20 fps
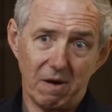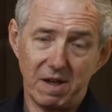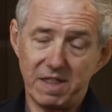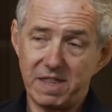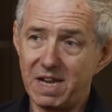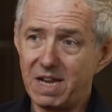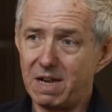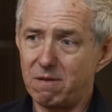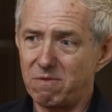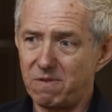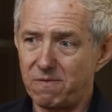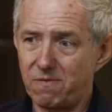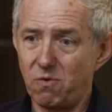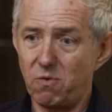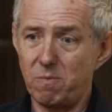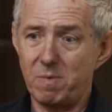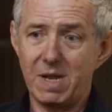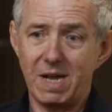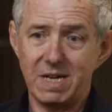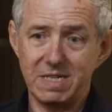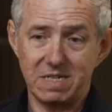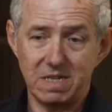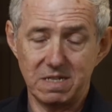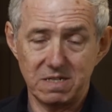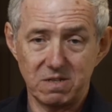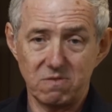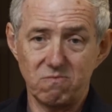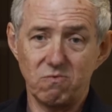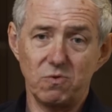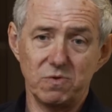I think it was formulated
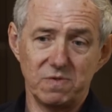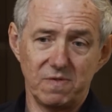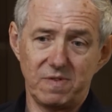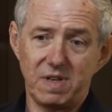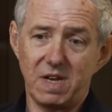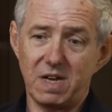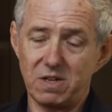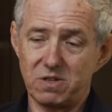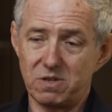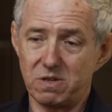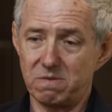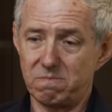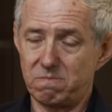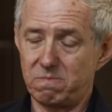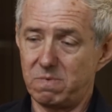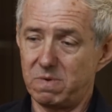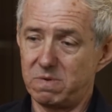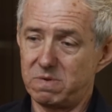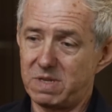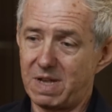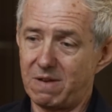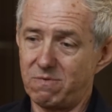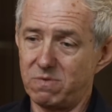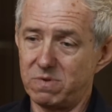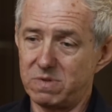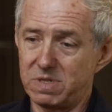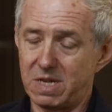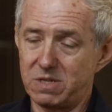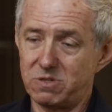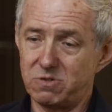into the rules of tincture
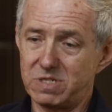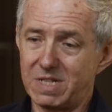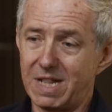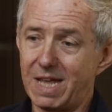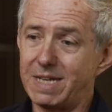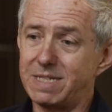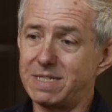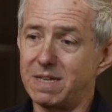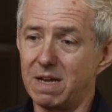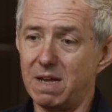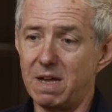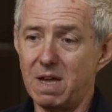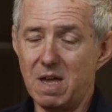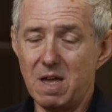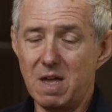several centuries later.